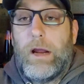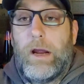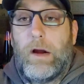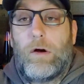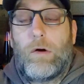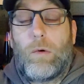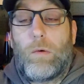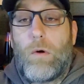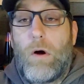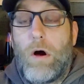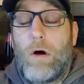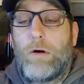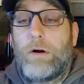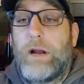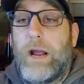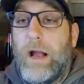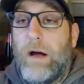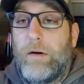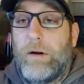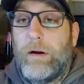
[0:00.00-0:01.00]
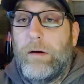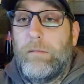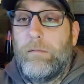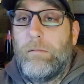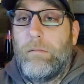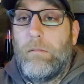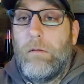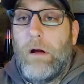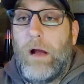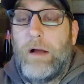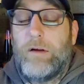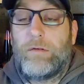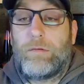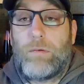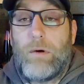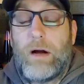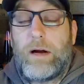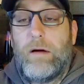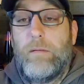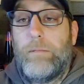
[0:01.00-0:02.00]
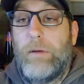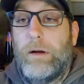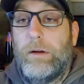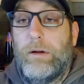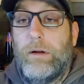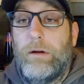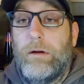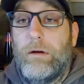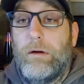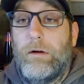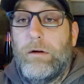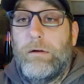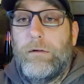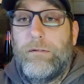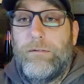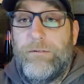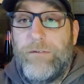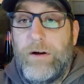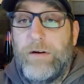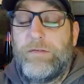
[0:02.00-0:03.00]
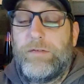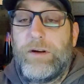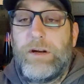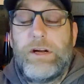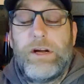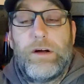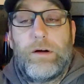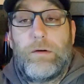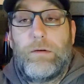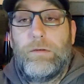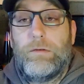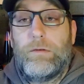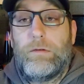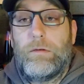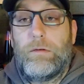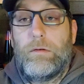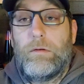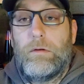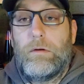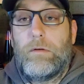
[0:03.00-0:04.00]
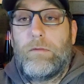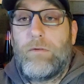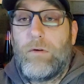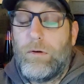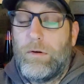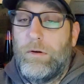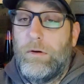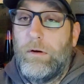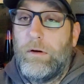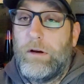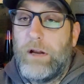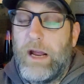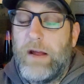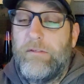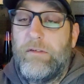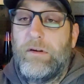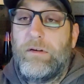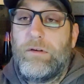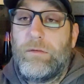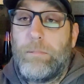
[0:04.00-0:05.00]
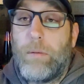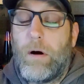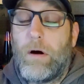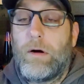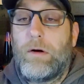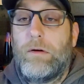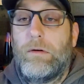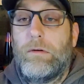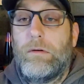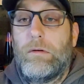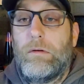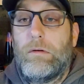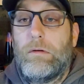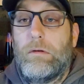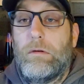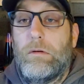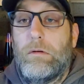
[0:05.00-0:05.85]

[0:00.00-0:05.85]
in Garrard County has recommended fifty years for David Sparks.